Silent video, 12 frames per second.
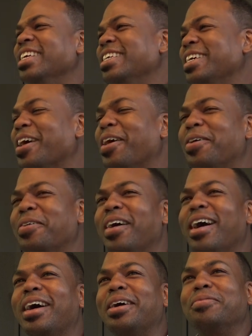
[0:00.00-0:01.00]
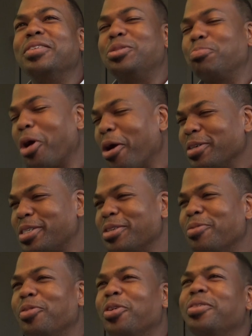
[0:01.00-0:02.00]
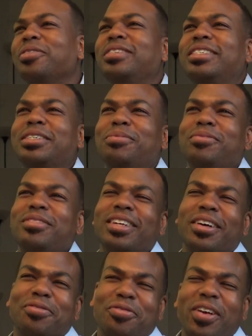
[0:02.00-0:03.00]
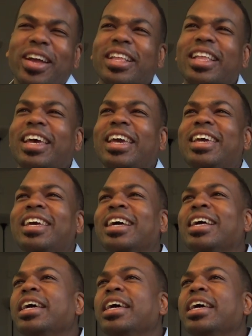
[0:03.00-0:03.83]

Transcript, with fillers: You know, um, he's personable. He seemed, you know, friendly.